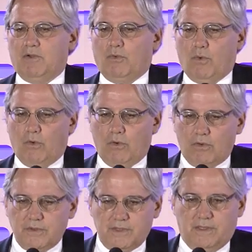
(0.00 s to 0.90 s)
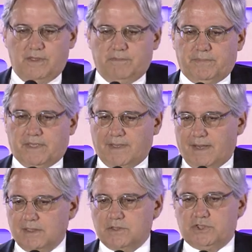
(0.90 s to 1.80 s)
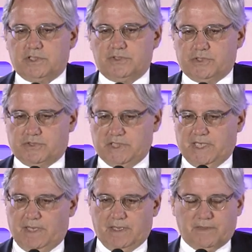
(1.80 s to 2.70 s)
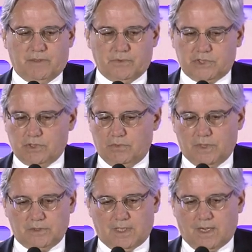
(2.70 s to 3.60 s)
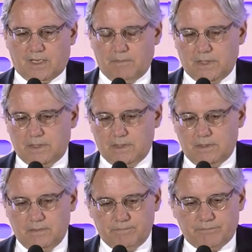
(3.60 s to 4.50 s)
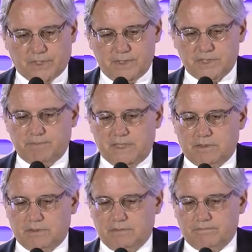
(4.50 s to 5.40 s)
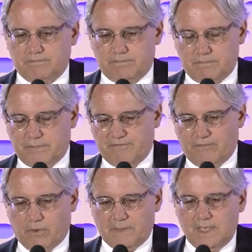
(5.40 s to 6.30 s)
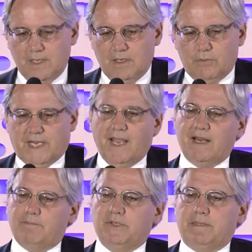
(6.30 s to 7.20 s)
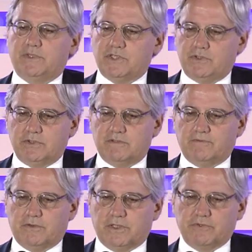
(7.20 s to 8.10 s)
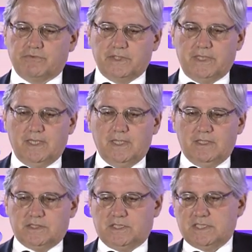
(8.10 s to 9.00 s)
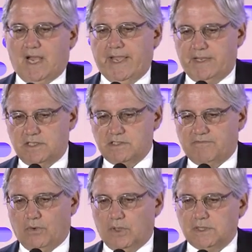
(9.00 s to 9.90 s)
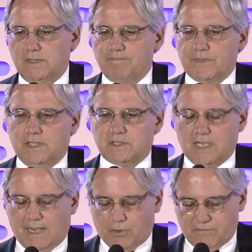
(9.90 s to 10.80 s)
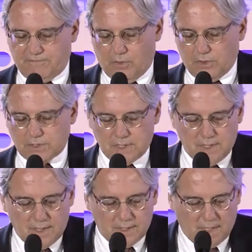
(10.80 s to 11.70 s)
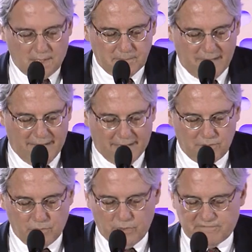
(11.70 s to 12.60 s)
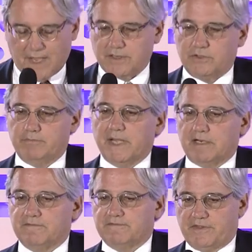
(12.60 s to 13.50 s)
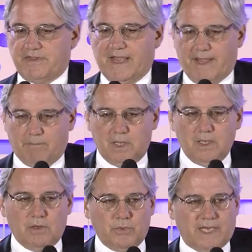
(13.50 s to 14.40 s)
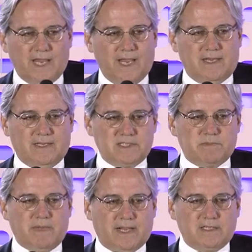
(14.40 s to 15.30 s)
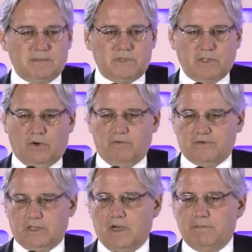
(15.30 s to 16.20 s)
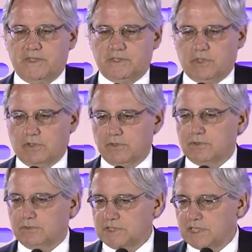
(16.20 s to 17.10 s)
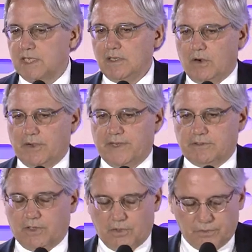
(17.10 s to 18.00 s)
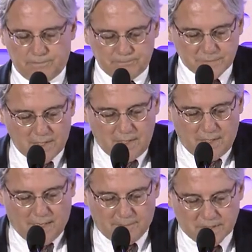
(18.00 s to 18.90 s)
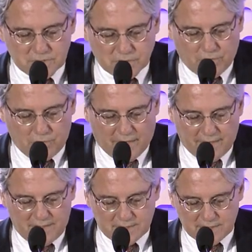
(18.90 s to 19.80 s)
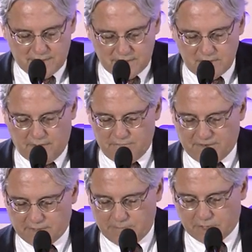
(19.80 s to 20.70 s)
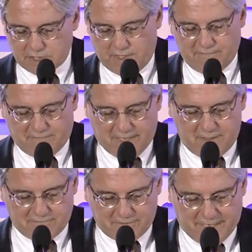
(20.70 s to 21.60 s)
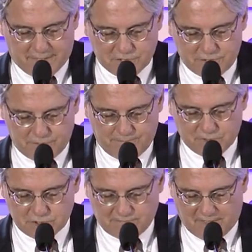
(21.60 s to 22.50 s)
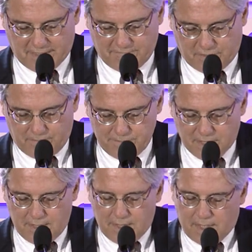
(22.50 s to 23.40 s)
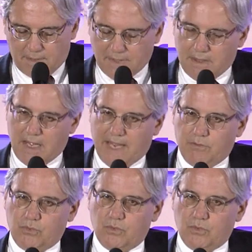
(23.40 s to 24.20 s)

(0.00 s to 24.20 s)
All the pathologies you're seeing that were so well documented by the speaker before me, we cannot blame the students for it. It's really society's fault. It's our fault. And we've got to do better for them. We can't expect them to overcome these hurdles on their own. So this is very much a fight for national survival. And